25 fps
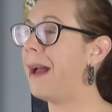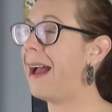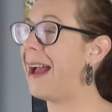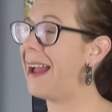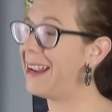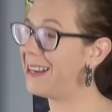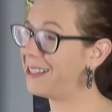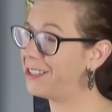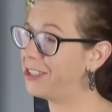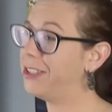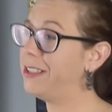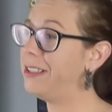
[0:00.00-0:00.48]

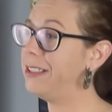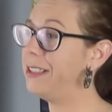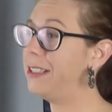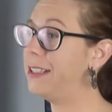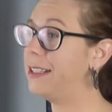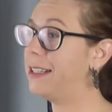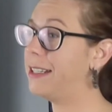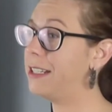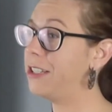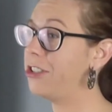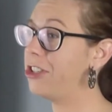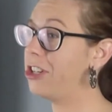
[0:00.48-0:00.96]
I actually
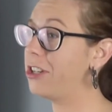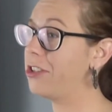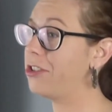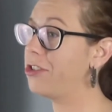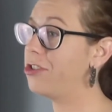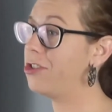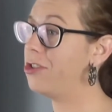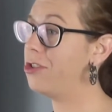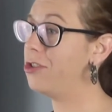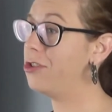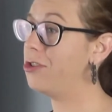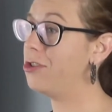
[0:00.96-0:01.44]
didn't get a
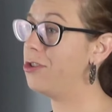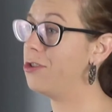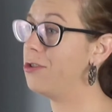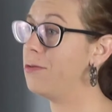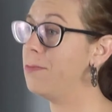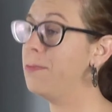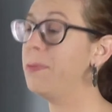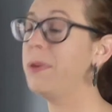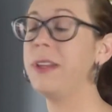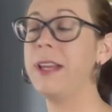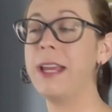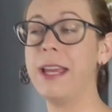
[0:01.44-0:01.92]
chance
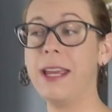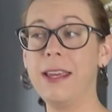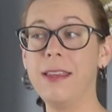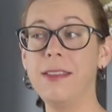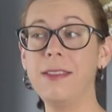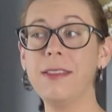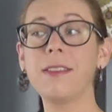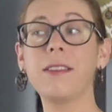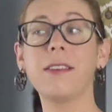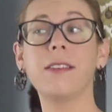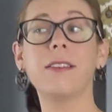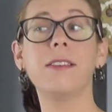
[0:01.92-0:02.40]
to
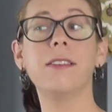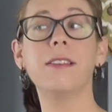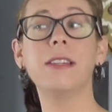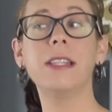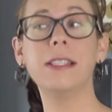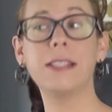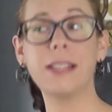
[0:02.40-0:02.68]
play the